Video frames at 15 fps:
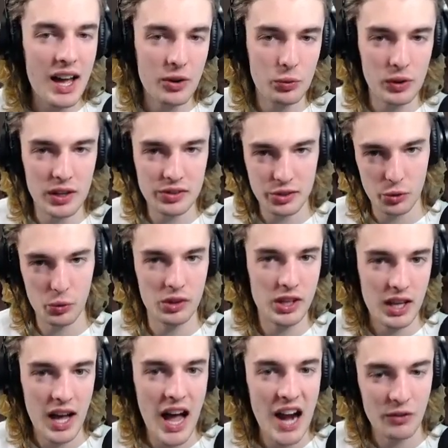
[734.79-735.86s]
risk, really
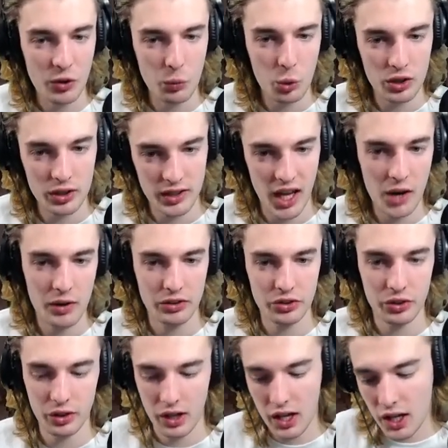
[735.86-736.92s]
high reward character.